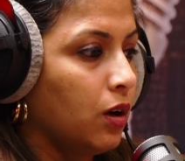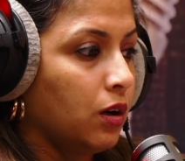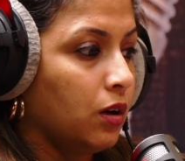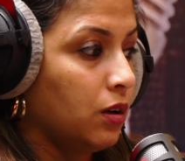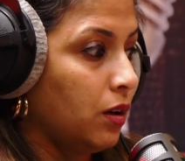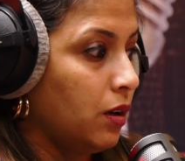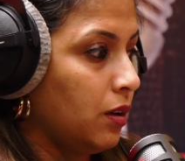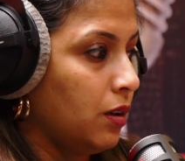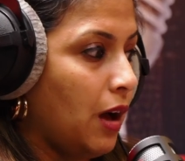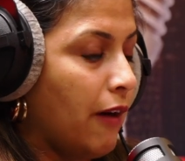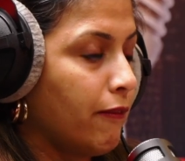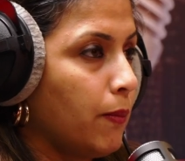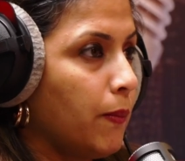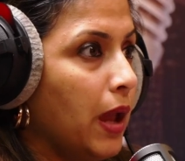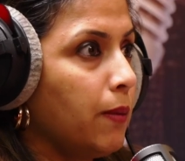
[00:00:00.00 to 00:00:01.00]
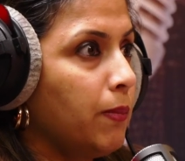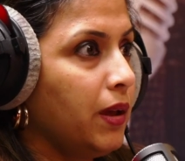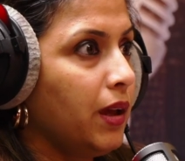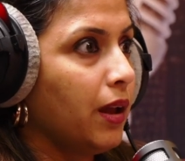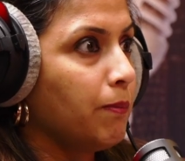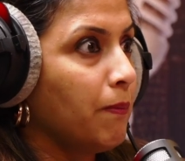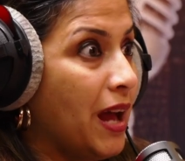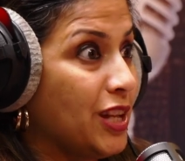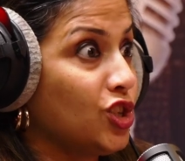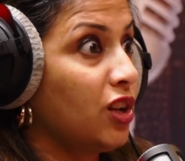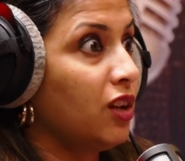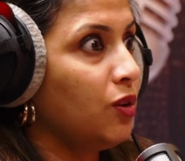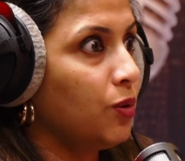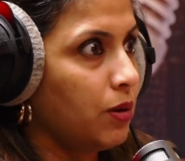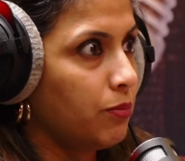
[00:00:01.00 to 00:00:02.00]
have a baby and
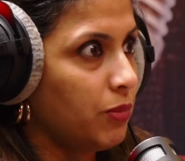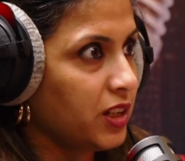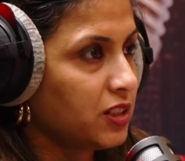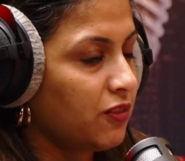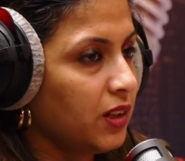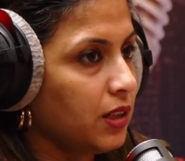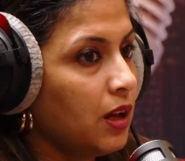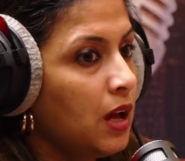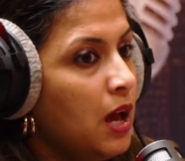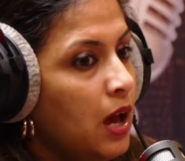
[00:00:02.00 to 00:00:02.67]
magically you can breastfeed.